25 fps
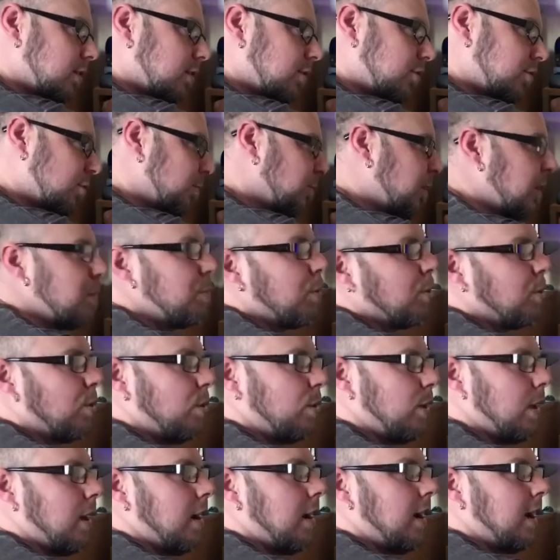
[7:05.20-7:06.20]
some people
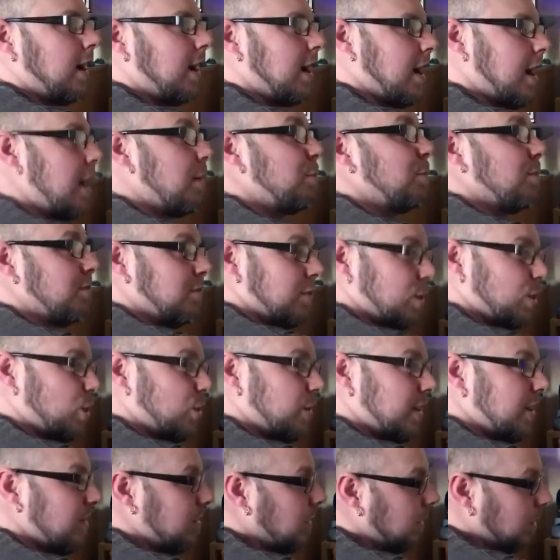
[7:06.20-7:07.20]
don't like. I
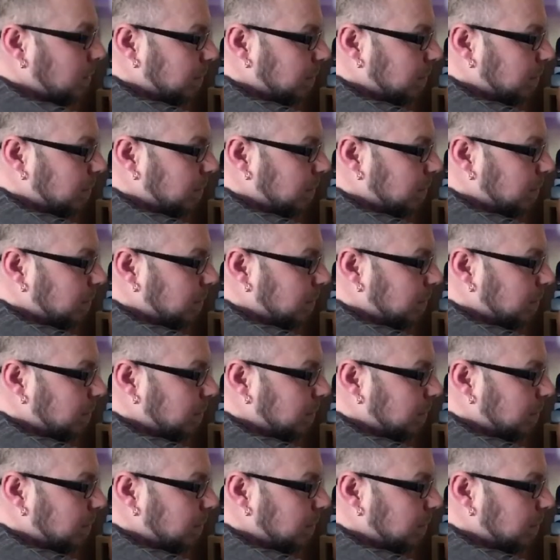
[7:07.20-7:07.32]
prefer it. It's a